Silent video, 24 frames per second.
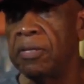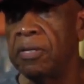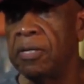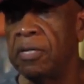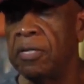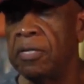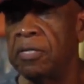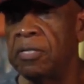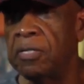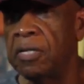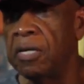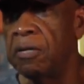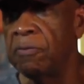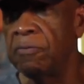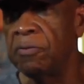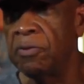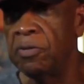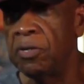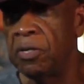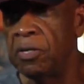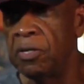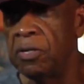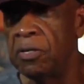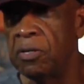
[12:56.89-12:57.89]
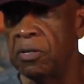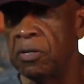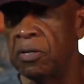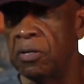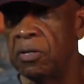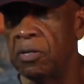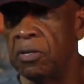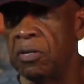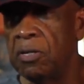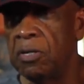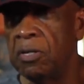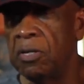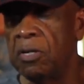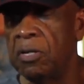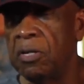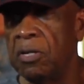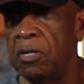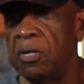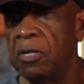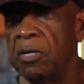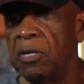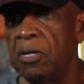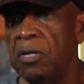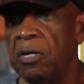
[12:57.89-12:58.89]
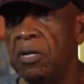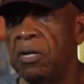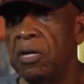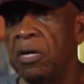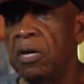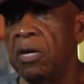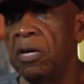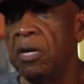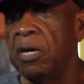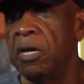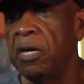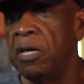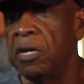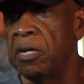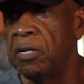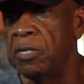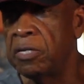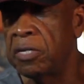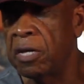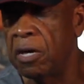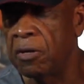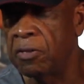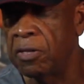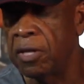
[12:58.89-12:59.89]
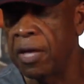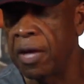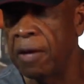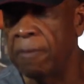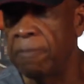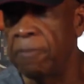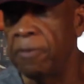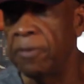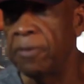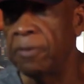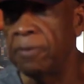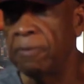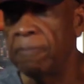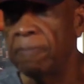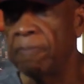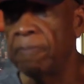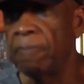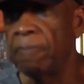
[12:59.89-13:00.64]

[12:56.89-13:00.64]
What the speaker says: in the state of Virginia and in Southampton?